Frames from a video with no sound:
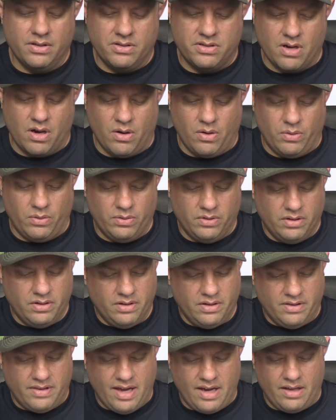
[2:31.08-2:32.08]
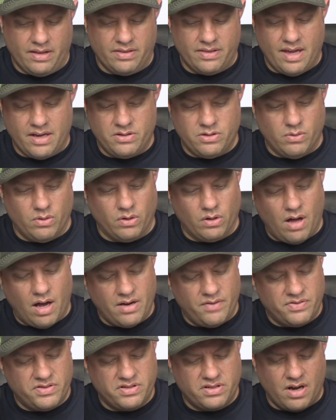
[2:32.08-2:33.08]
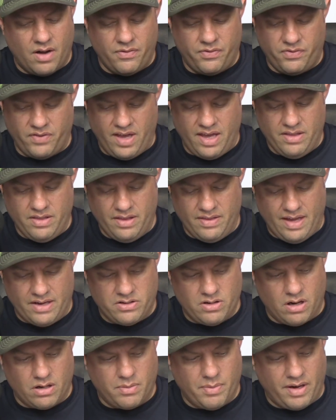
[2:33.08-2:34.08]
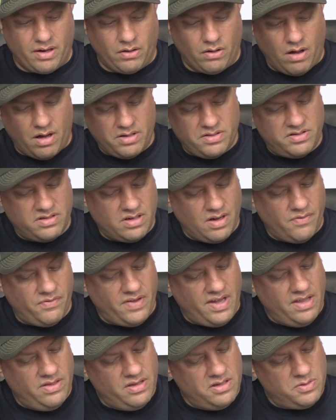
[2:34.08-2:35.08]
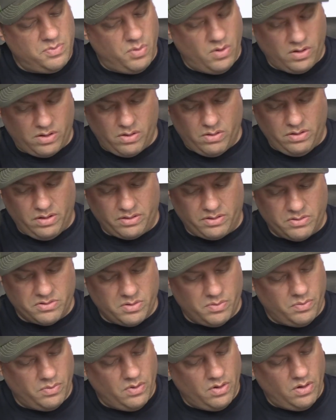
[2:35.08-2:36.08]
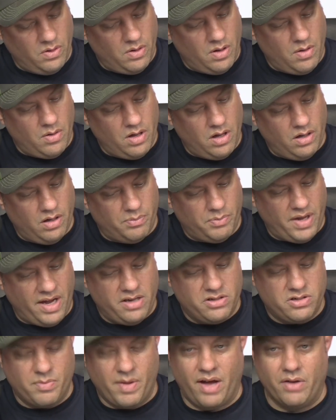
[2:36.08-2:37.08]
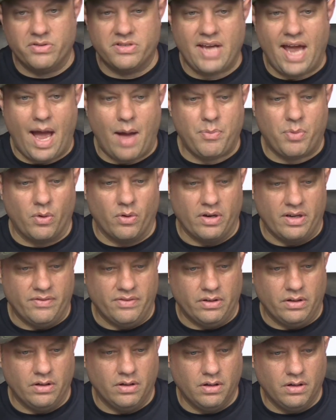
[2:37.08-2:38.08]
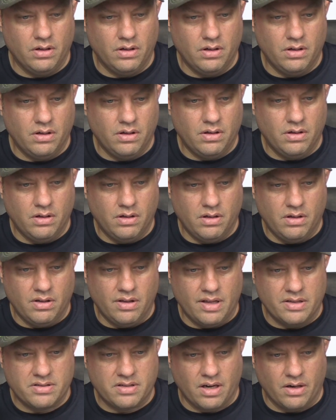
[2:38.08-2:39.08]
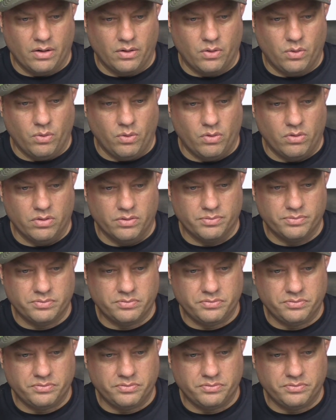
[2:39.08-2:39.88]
So they they do a lot of stuff in. They talk about a lot of stuff in this book. Oh look, there's a a, a page about TAPR even. That's kind of cool.